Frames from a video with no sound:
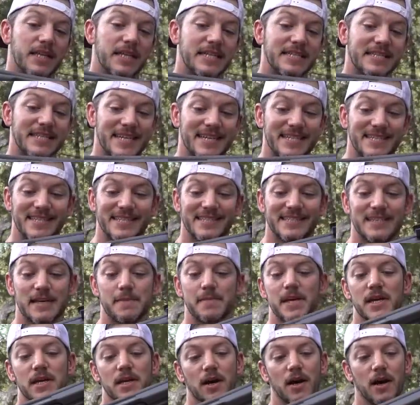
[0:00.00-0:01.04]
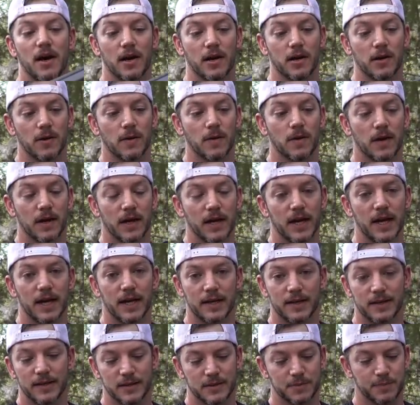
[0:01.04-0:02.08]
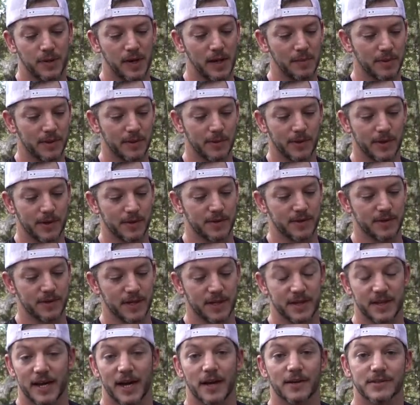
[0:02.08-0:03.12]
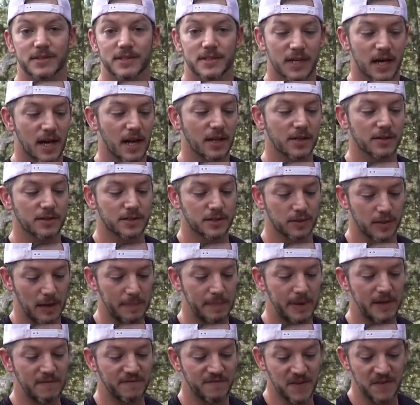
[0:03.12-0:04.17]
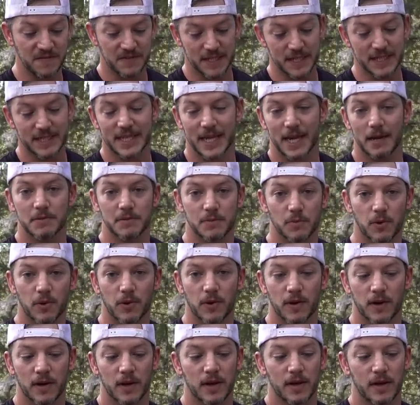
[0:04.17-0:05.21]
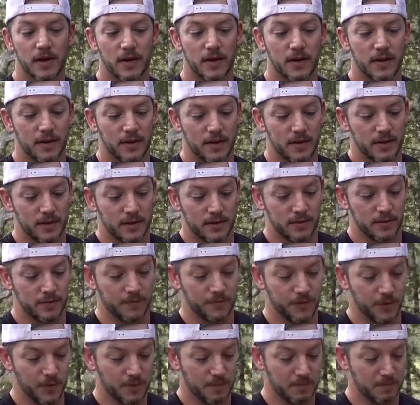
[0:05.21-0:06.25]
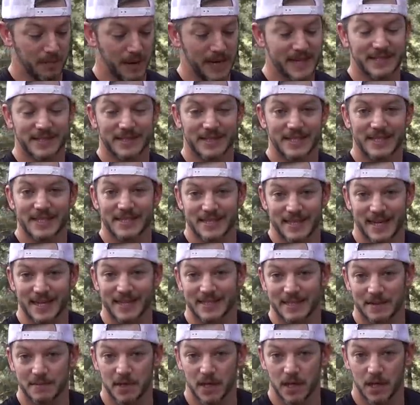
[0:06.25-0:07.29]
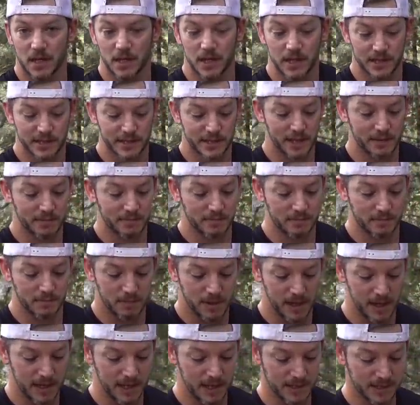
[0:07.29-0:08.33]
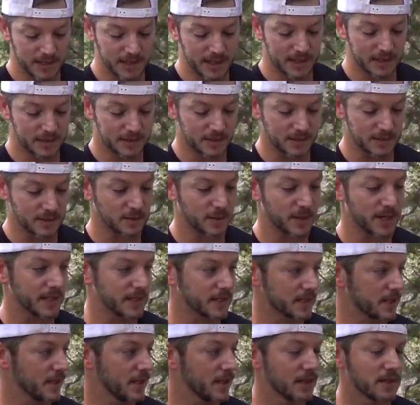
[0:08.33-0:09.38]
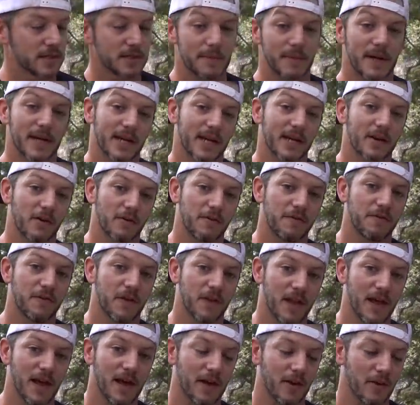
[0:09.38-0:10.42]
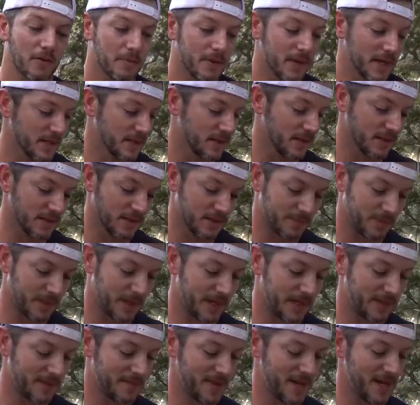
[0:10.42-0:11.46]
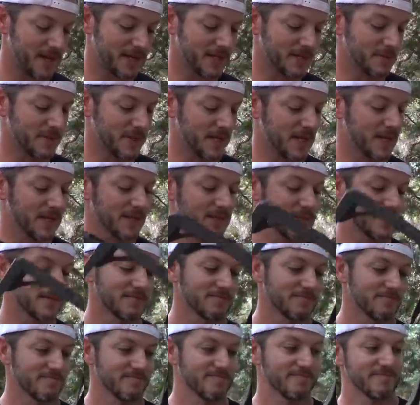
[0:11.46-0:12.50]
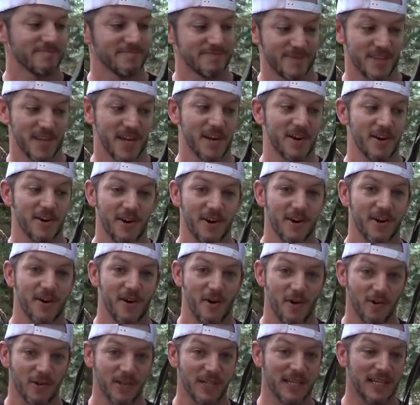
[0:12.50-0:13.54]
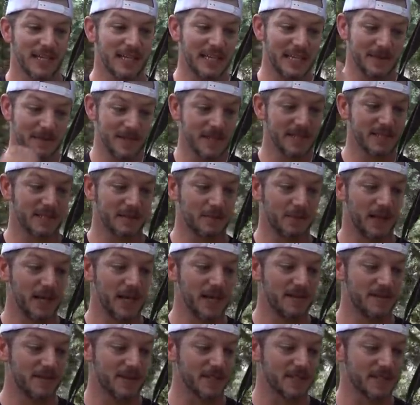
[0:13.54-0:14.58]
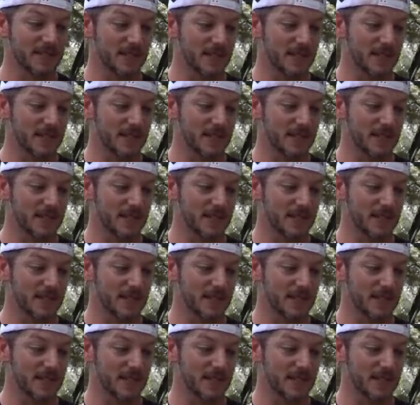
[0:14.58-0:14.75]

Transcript: that is a semi-auto gun is probably worth one thousand dollars, so I paid fifteen times more for basically the exact same gun, except mine has an extra switch to make it go full auto. But it's all supply and demand. It's because there are only a limited supply of these